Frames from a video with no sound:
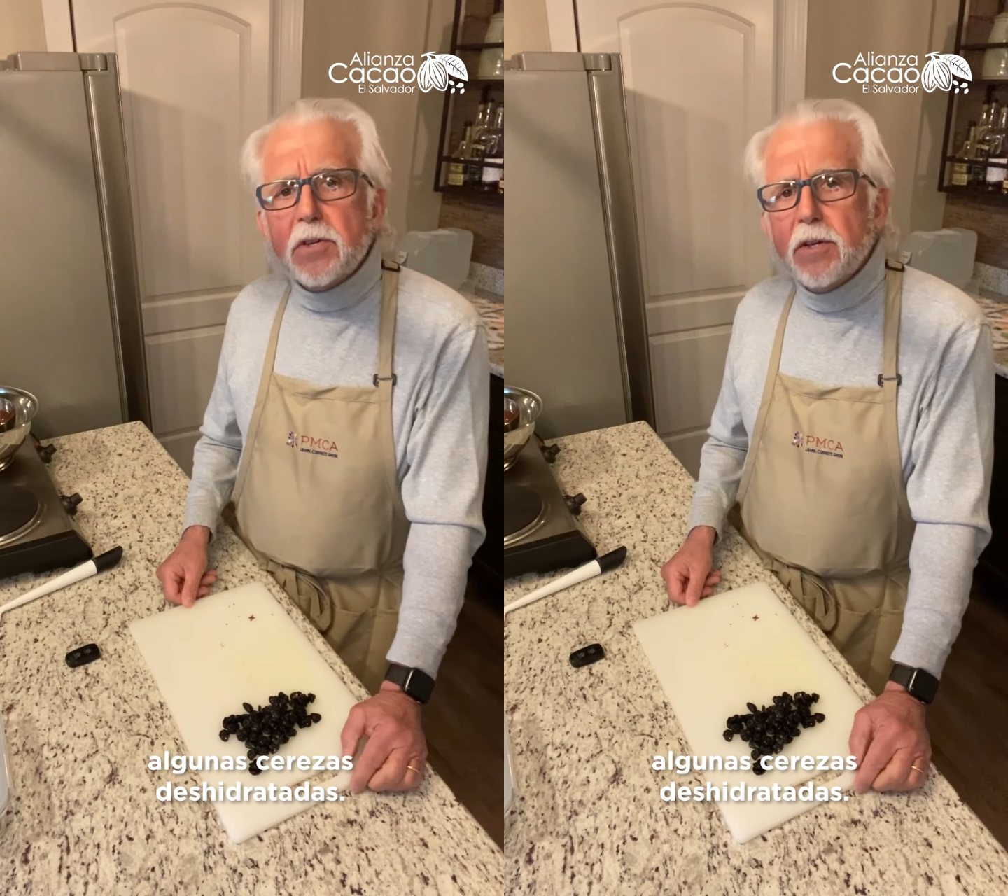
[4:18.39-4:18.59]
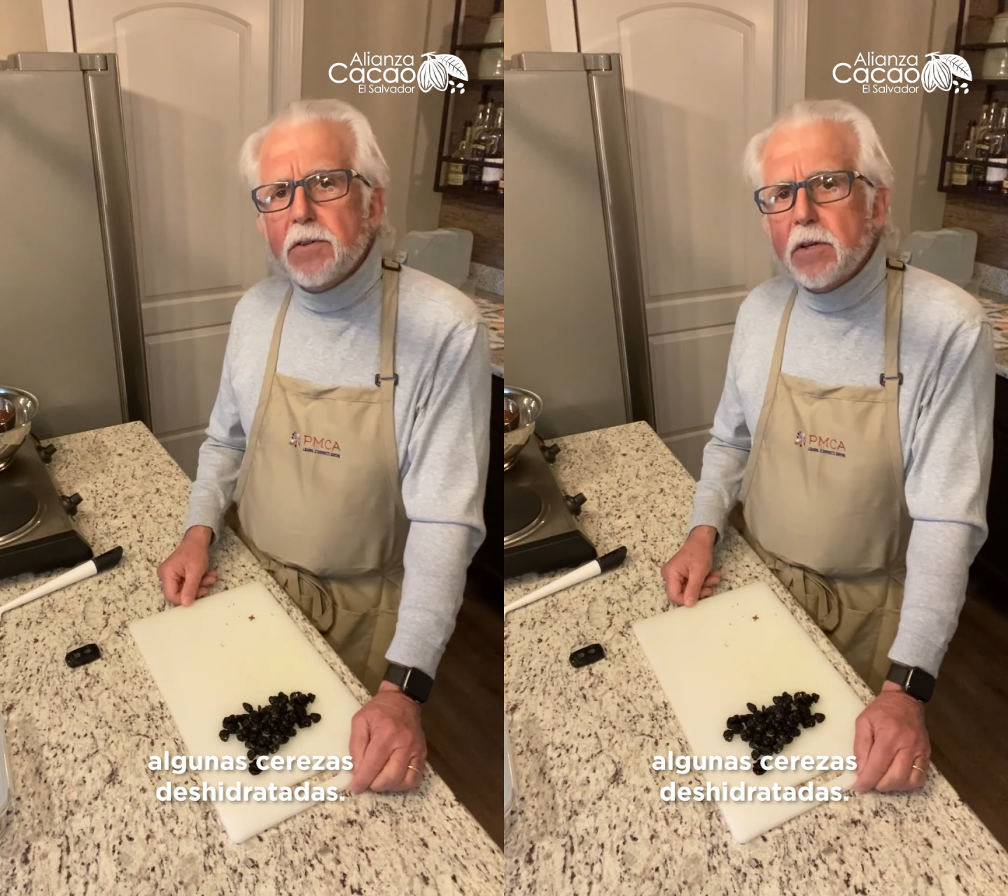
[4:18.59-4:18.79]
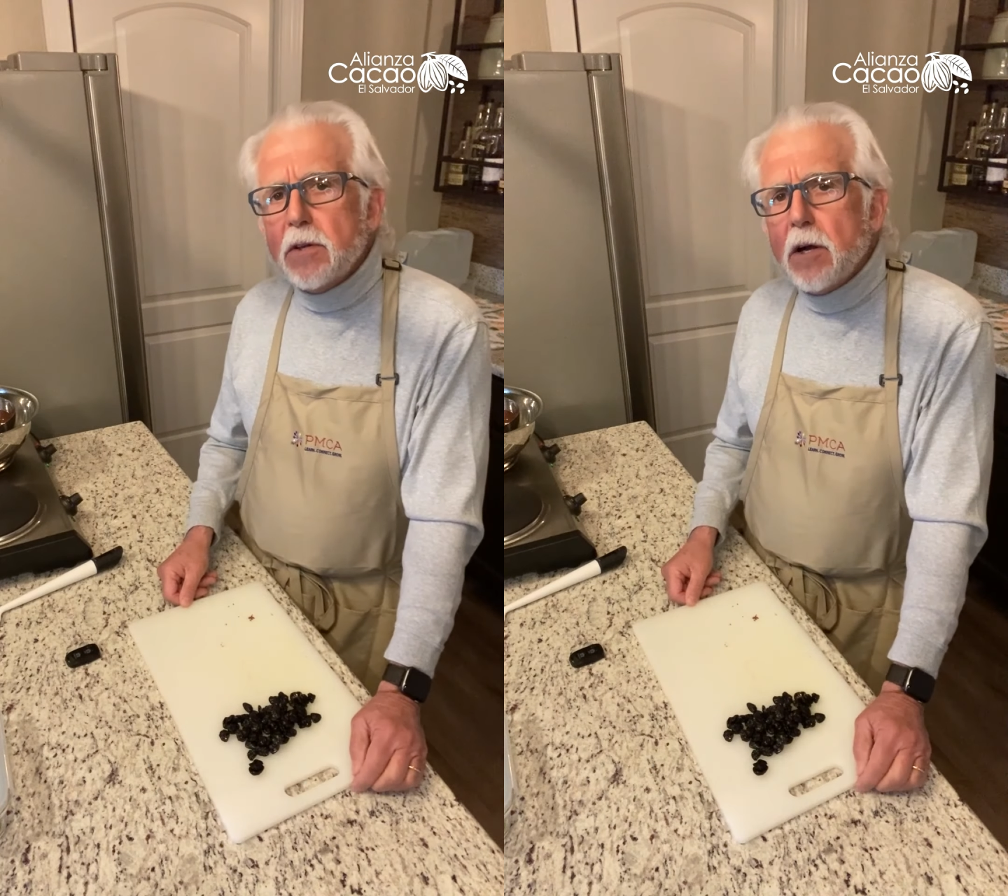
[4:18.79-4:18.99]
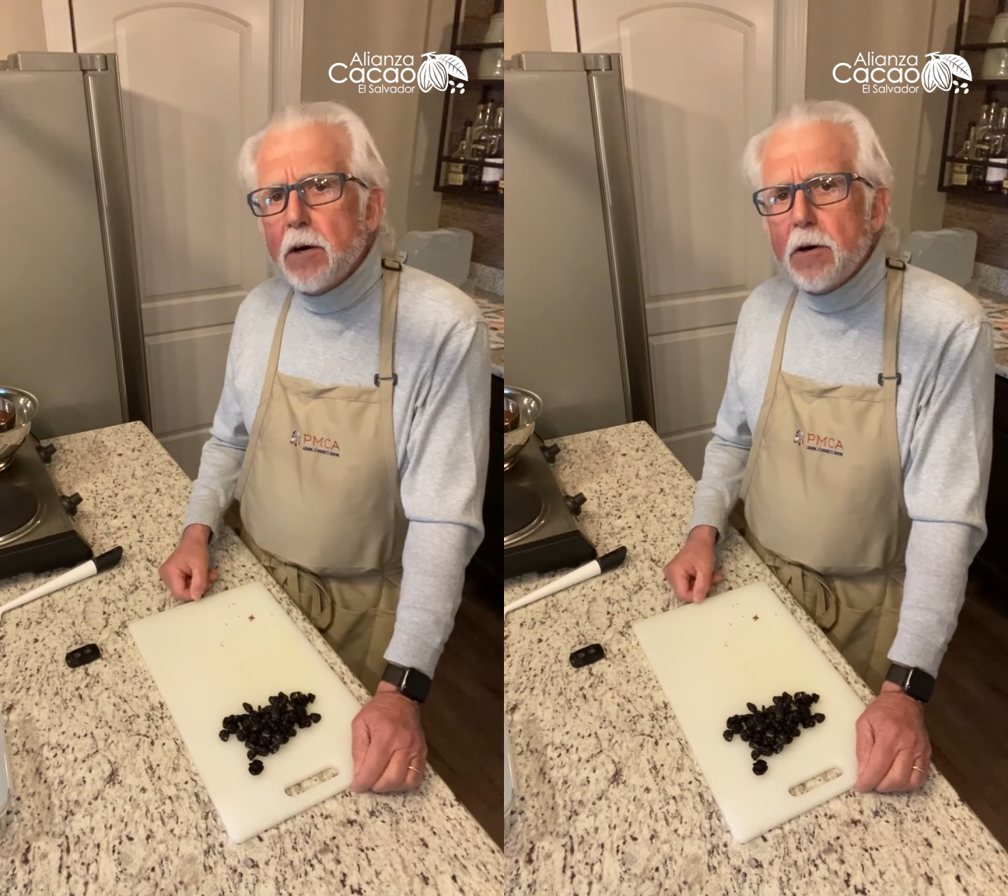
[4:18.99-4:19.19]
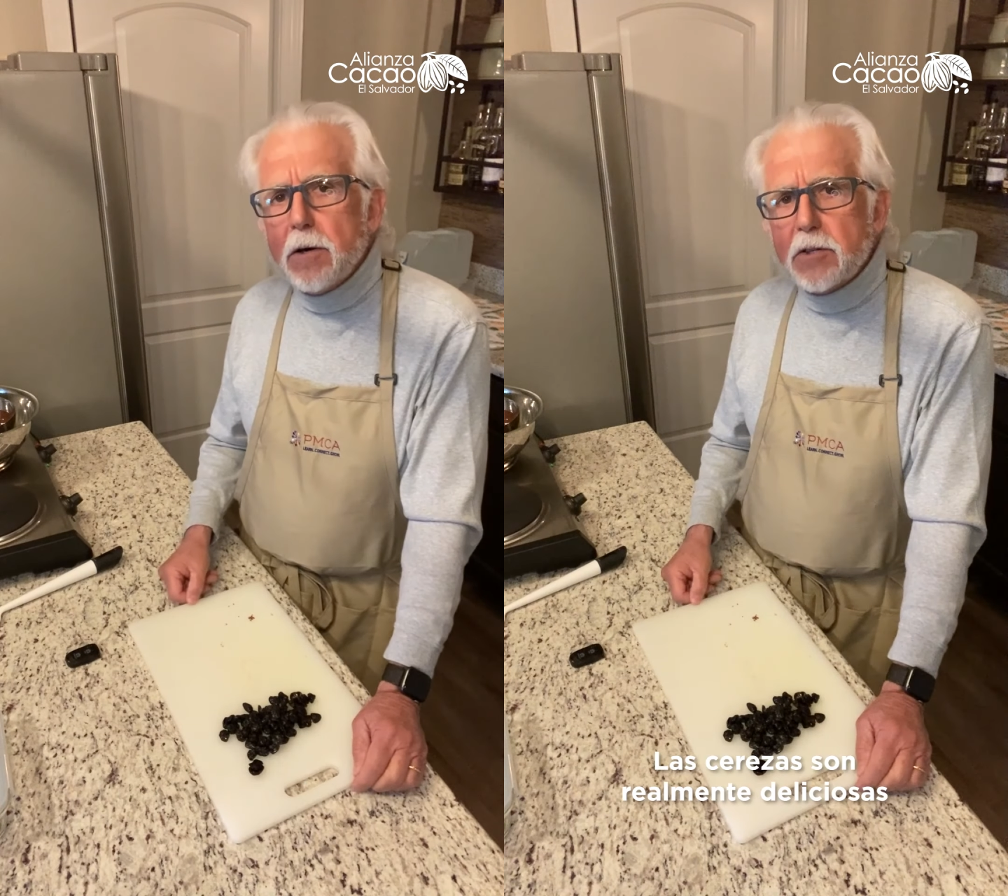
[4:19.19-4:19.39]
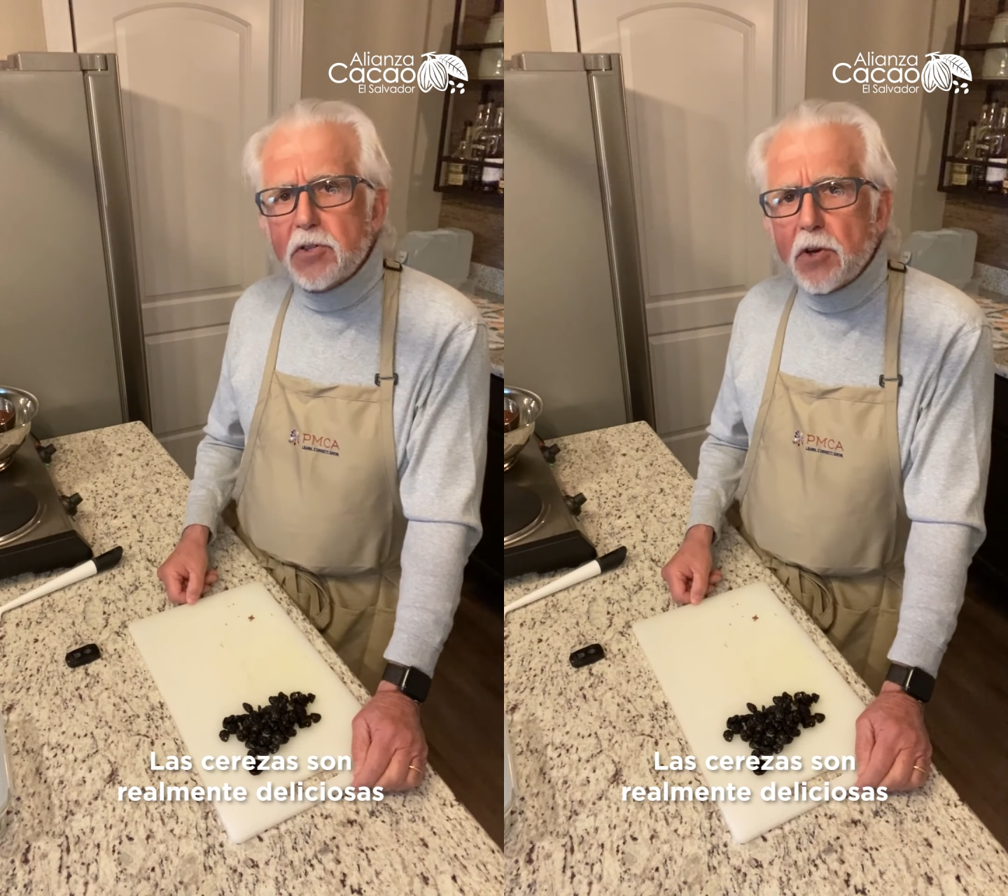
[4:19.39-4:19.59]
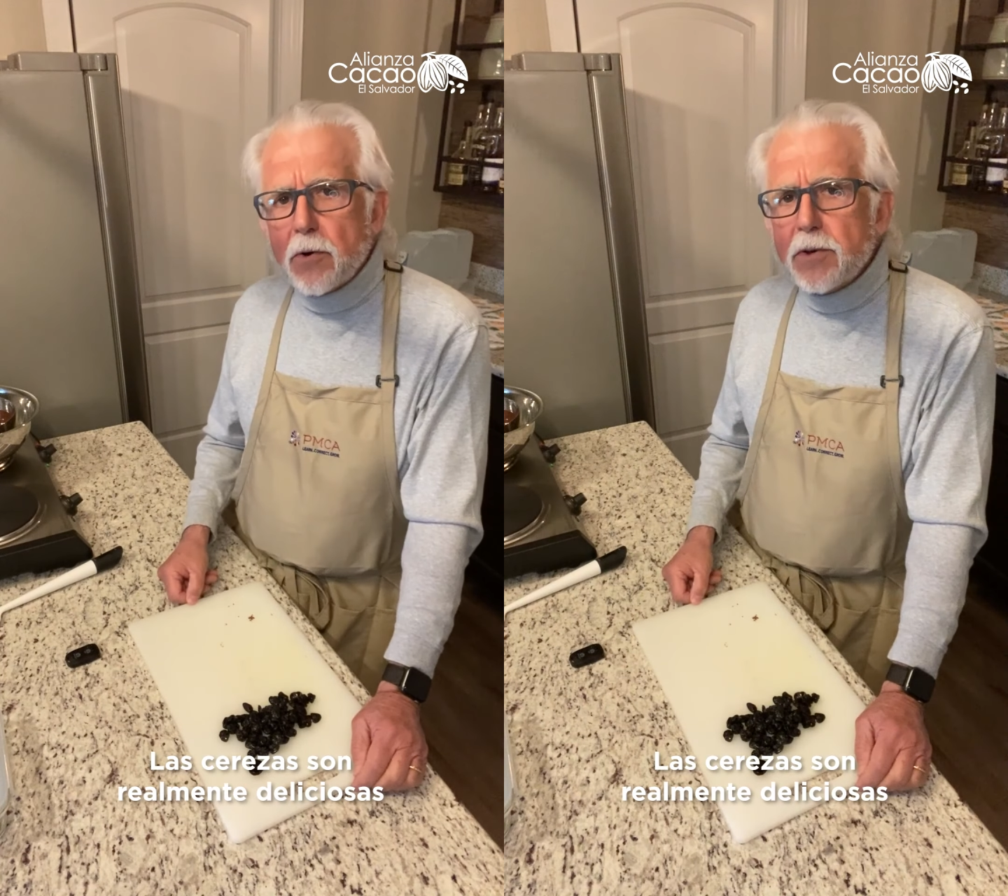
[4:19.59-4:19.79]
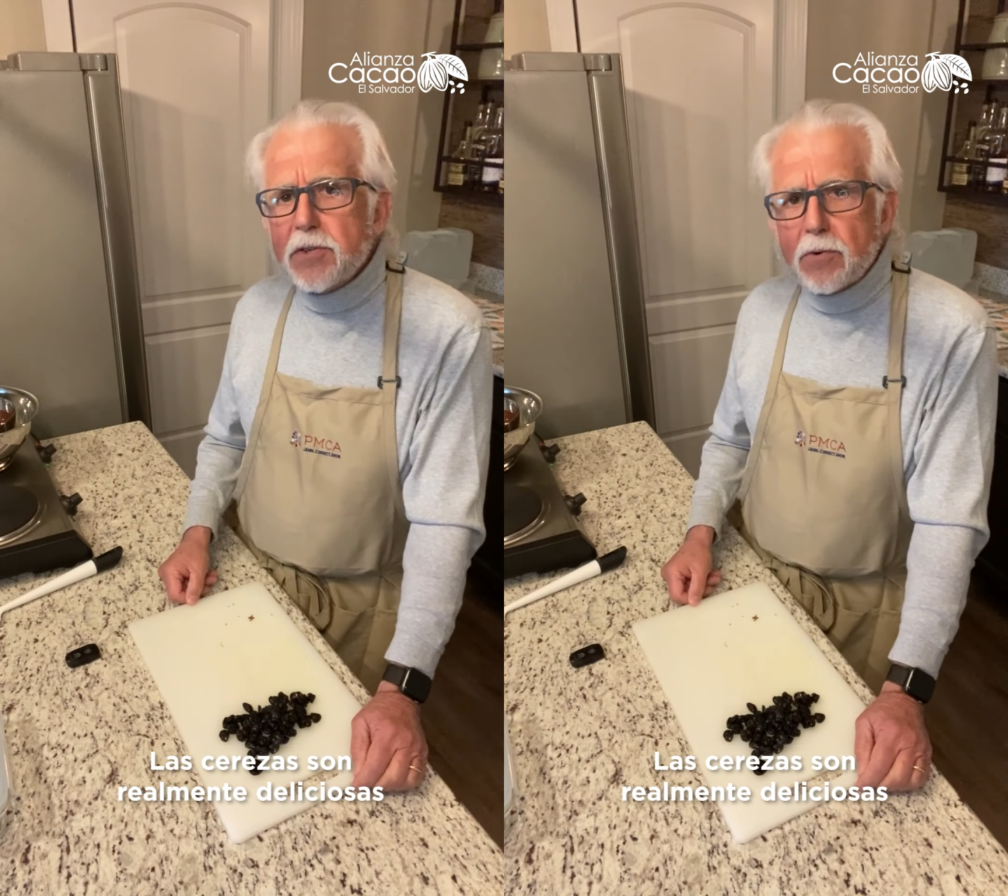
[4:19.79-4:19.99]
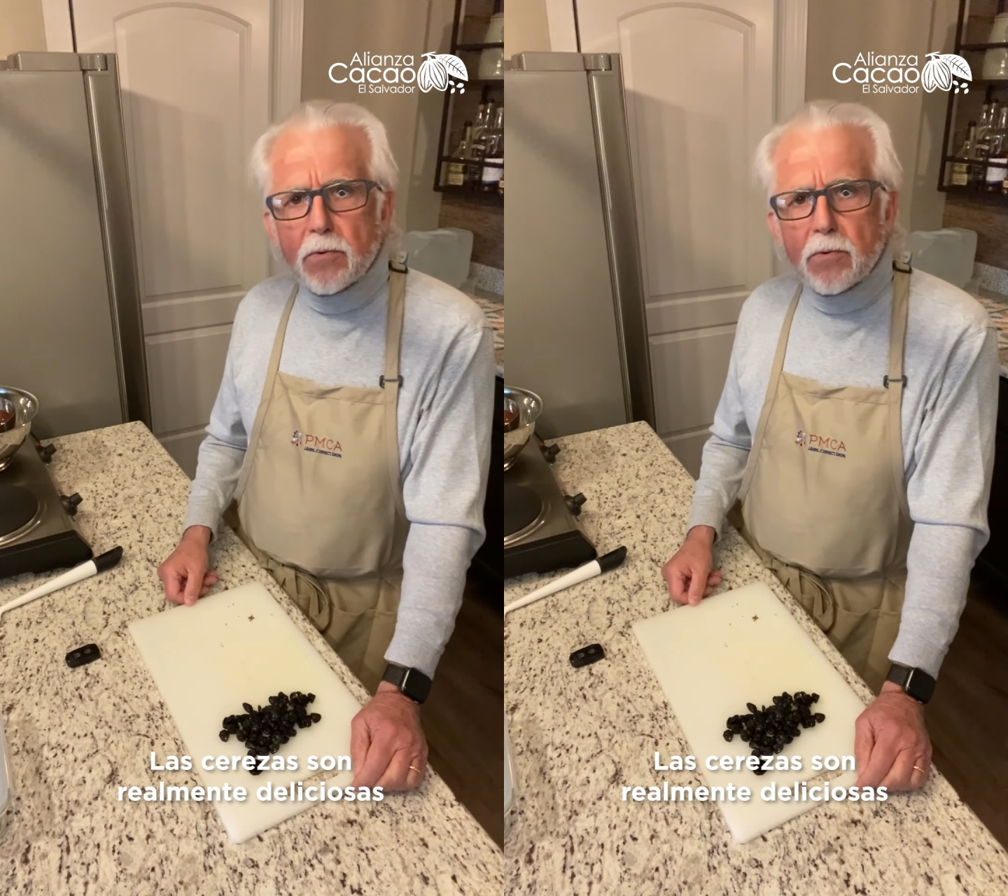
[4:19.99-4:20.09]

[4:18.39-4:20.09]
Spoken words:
And cherries